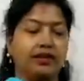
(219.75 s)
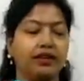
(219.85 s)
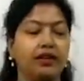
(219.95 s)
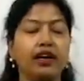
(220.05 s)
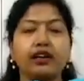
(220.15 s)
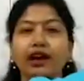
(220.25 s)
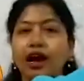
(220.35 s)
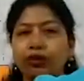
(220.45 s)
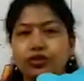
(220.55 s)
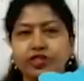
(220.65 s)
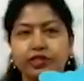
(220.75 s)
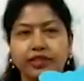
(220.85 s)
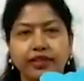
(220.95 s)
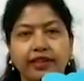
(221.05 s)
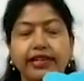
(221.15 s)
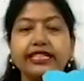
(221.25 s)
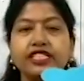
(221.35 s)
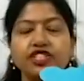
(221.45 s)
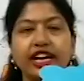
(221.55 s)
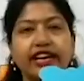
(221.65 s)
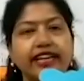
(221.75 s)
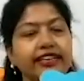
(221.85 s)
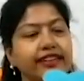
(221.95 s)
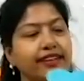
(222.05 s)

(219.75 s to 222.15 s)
a cloud. Let's check it.